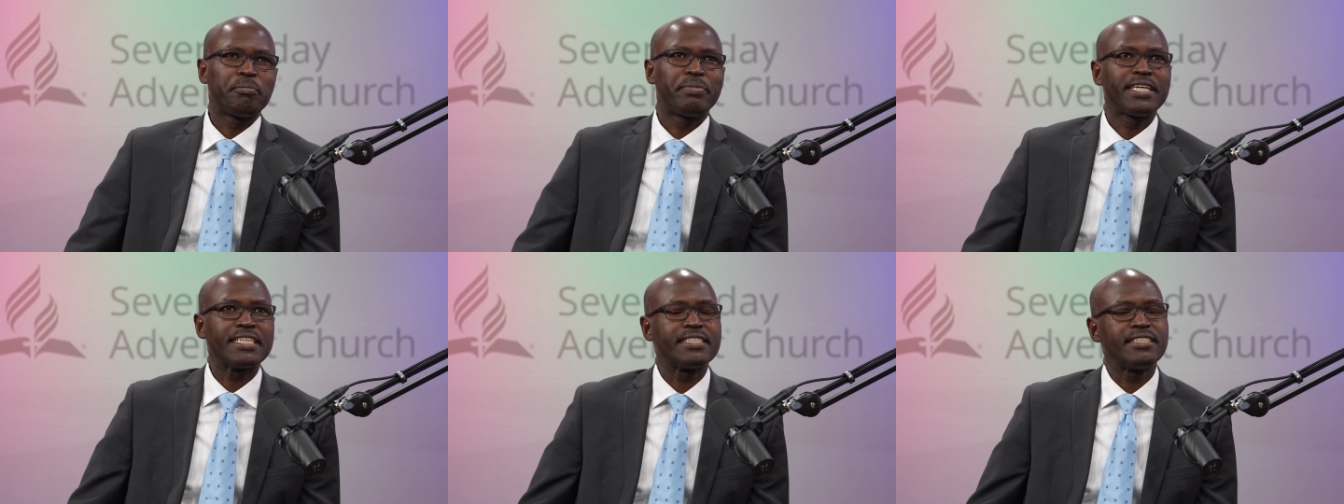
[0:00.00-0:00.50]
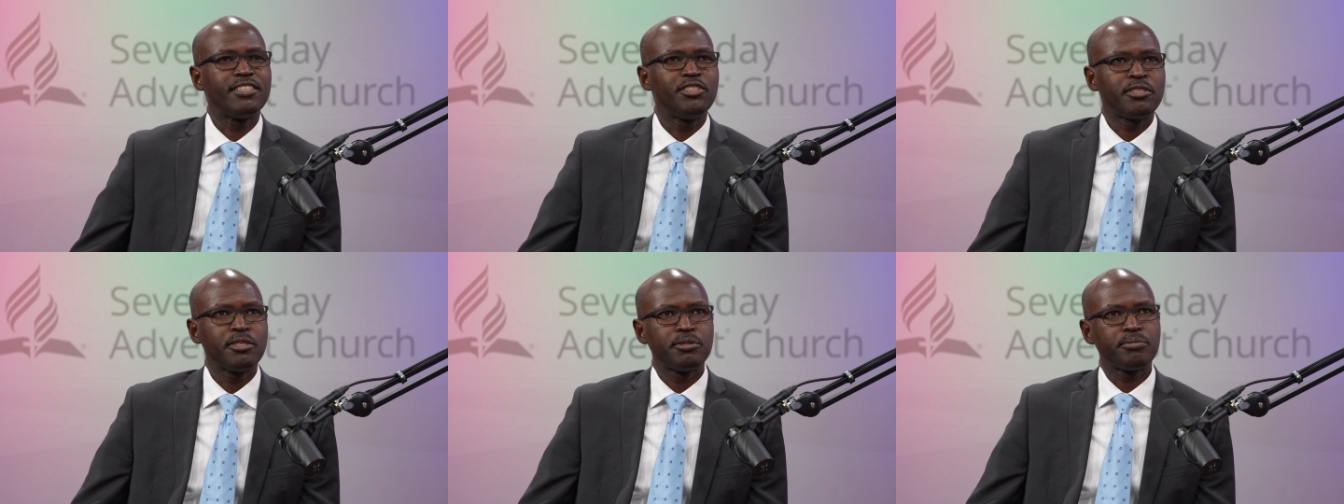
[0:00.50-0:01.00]
but you
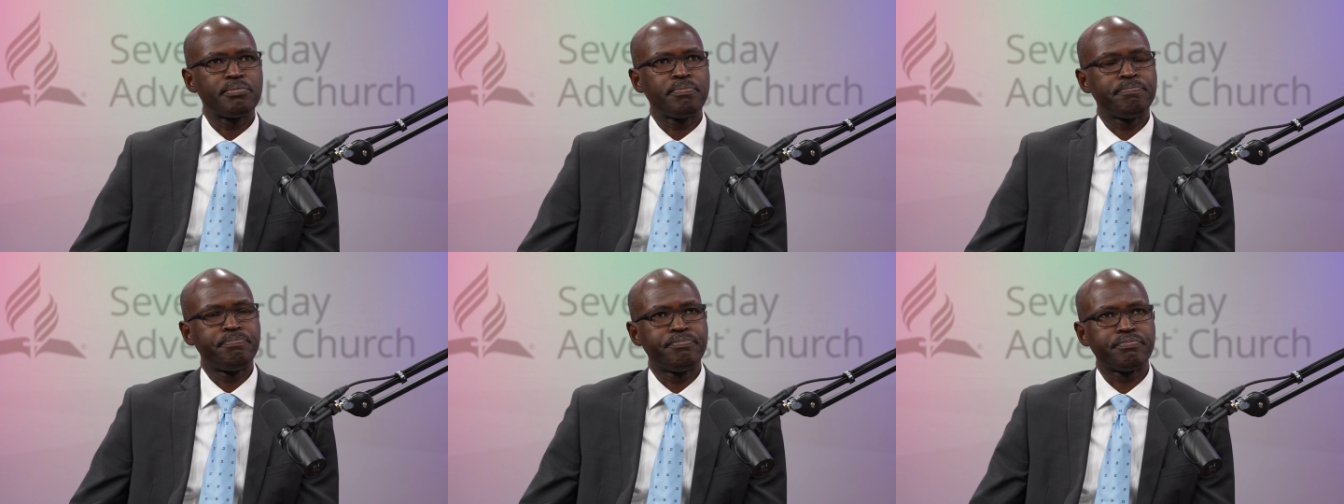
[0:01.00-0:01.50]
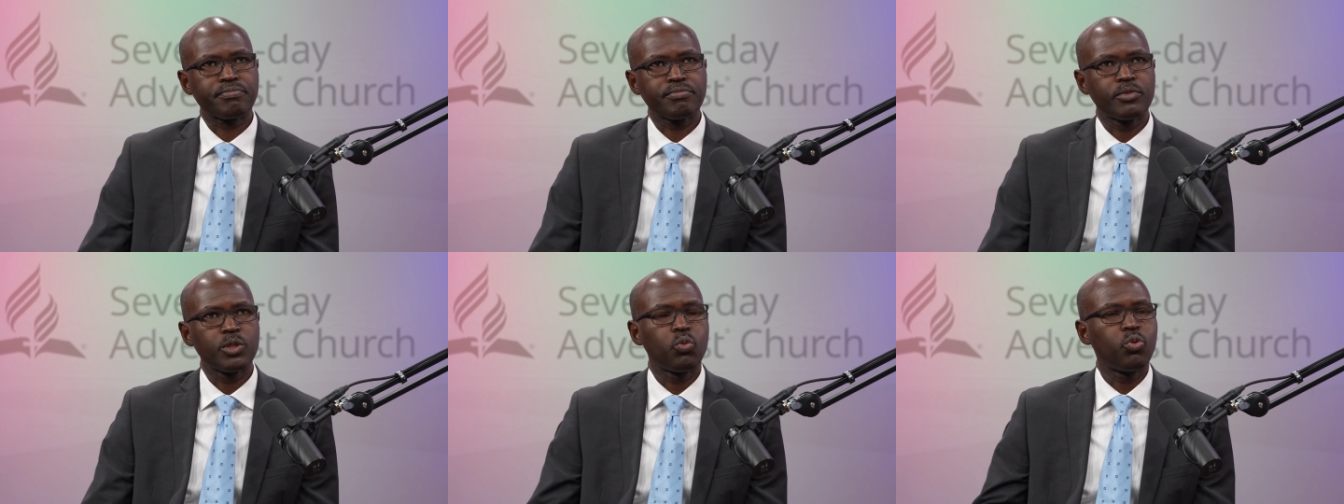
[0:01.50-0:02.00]
know,
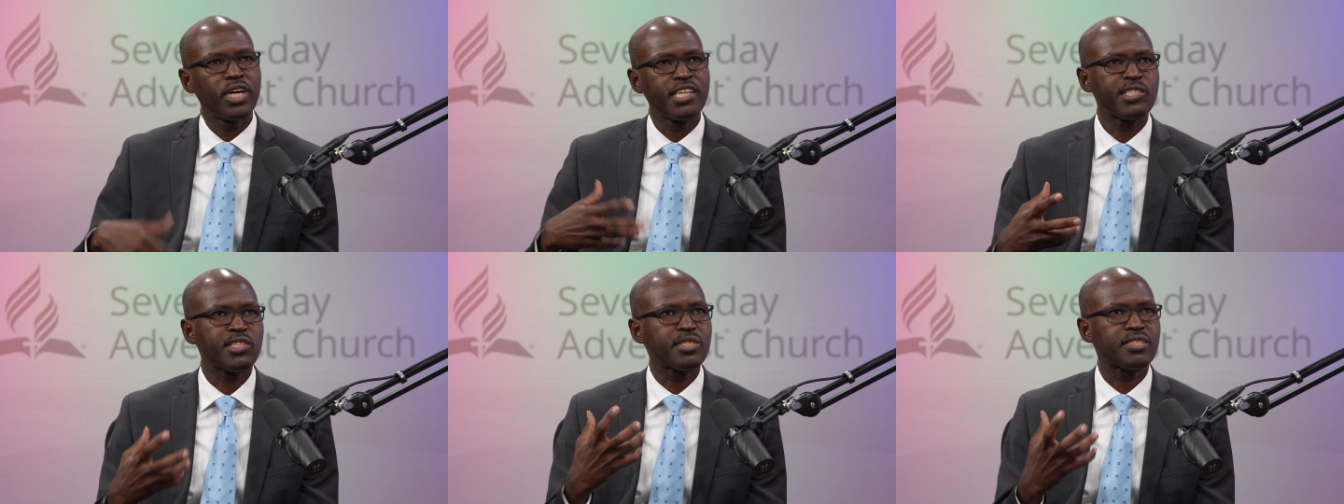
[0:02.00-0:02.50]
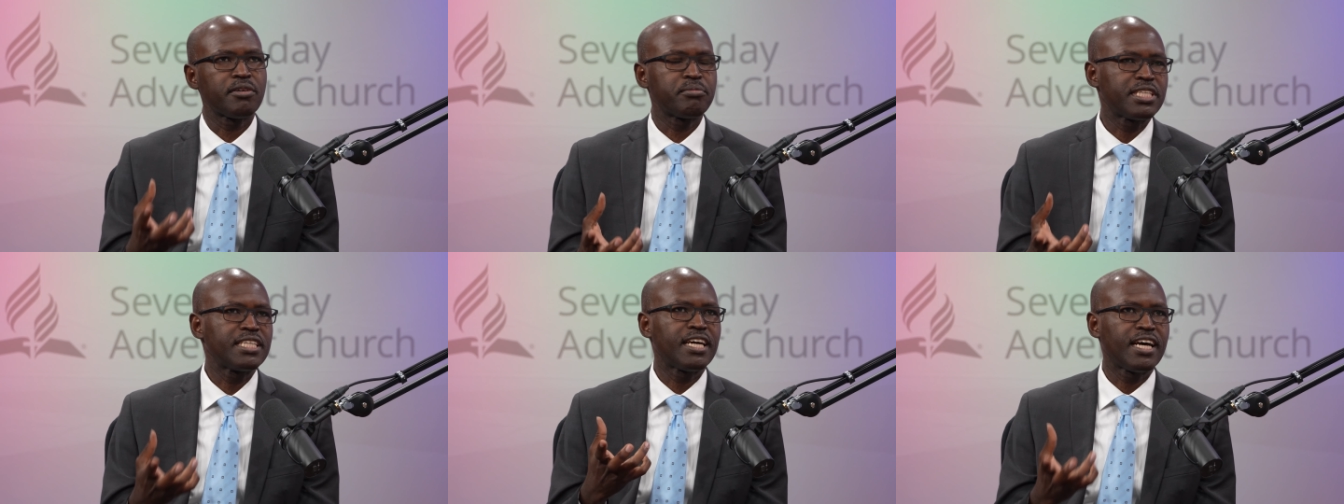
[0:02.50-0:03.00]
once
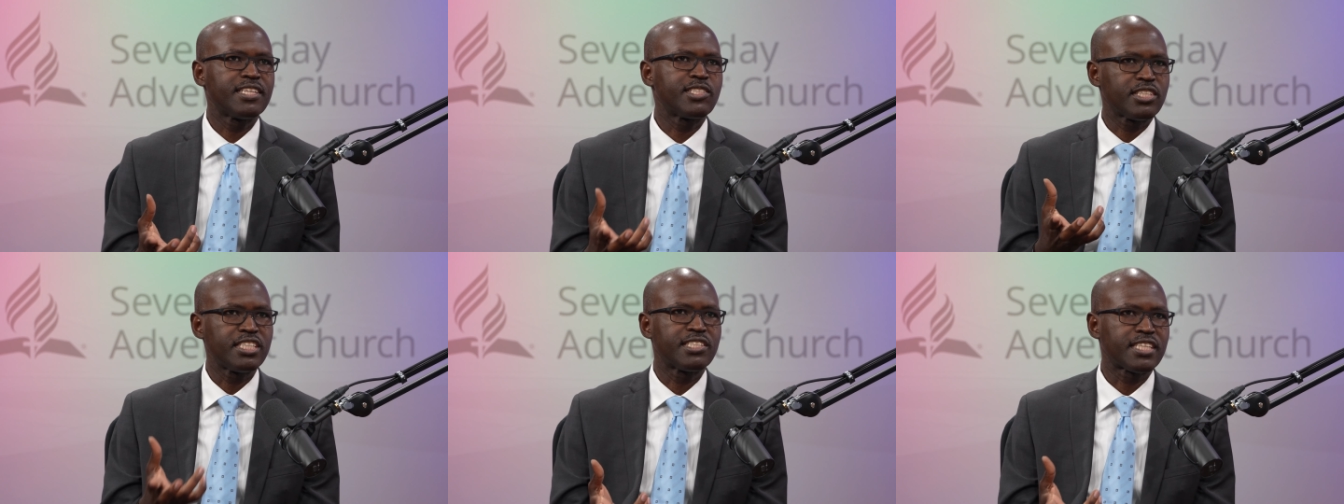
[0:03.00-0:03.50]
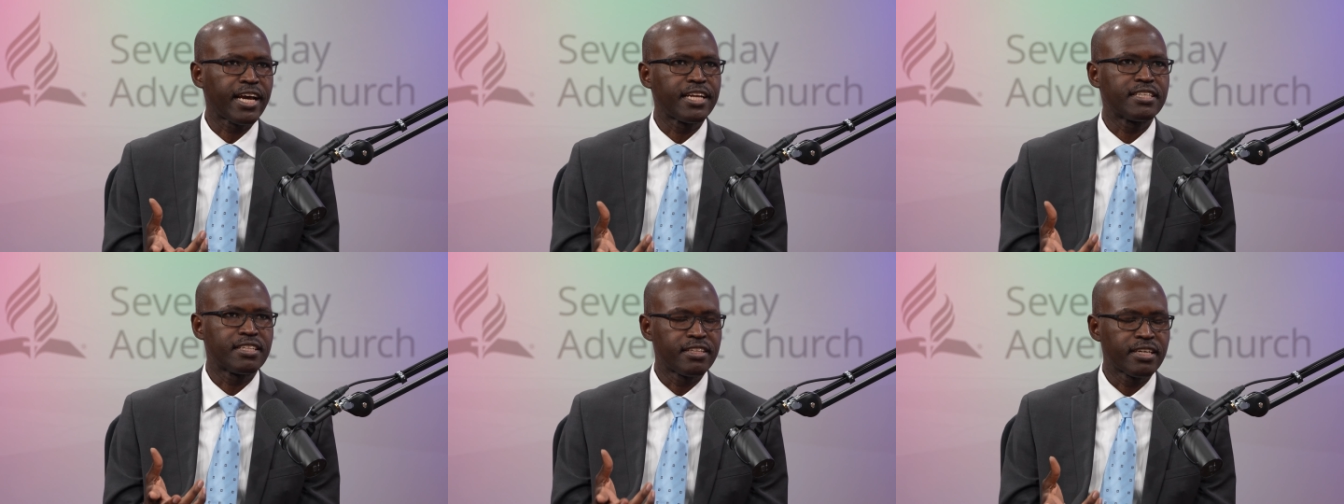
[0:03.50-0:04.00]
somebody has
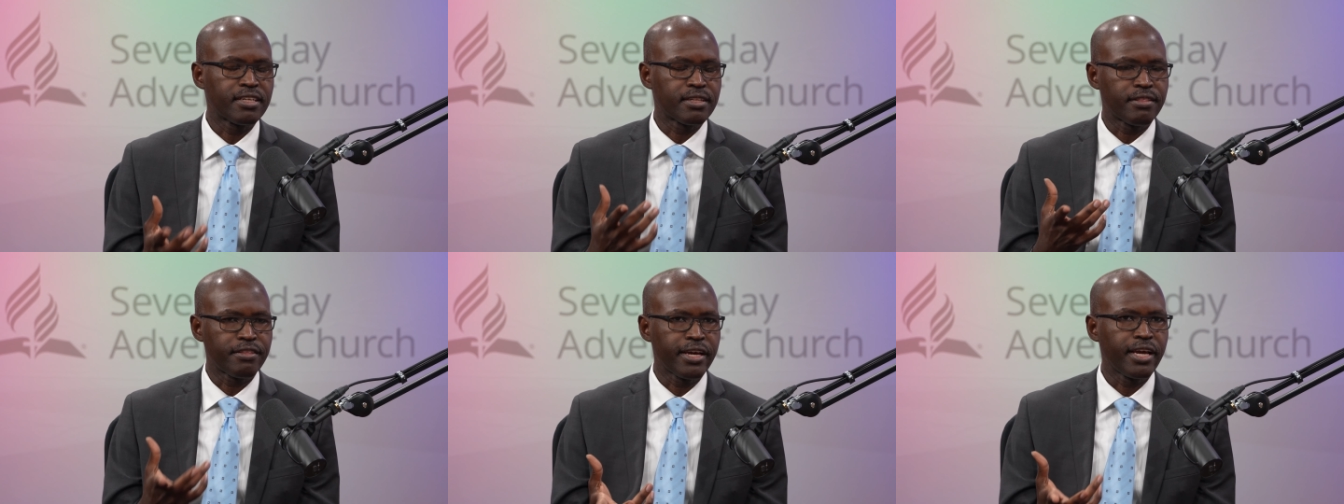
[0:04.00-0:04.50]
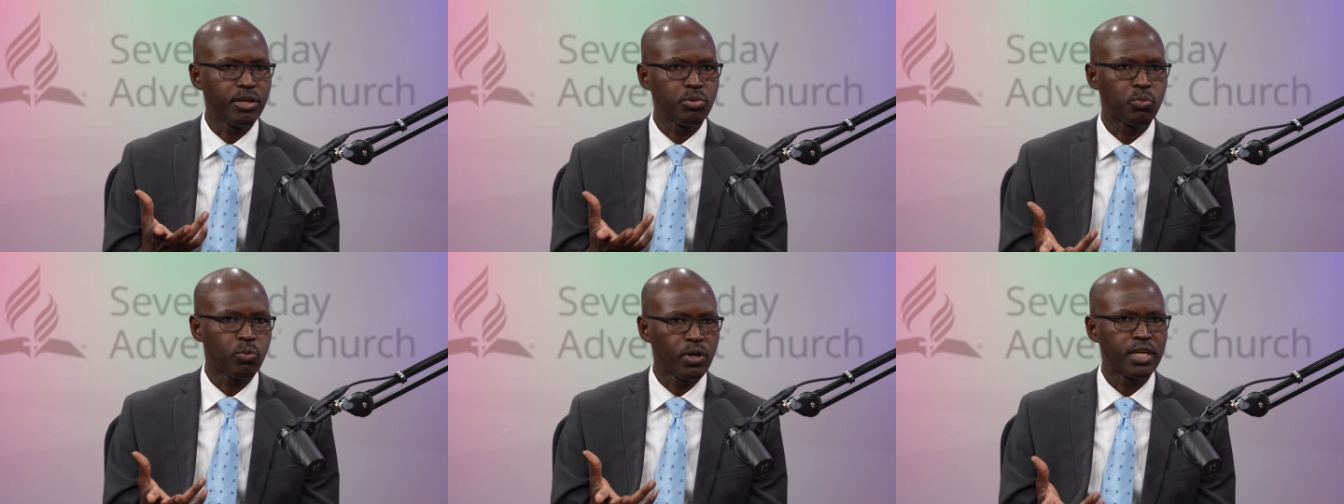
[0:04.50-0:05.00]
decided that they
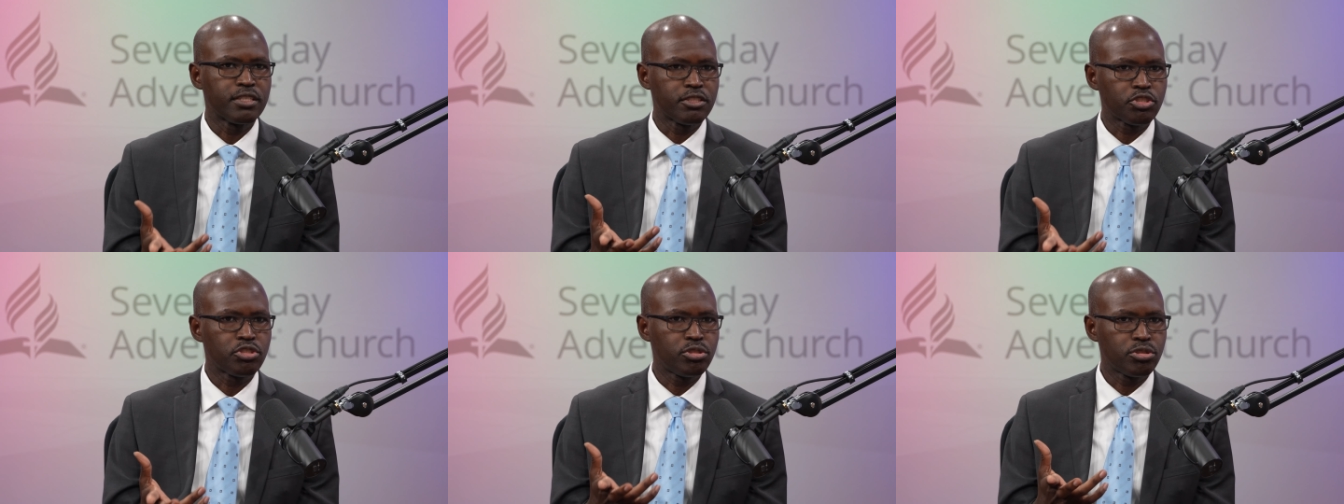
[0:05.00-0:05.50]
want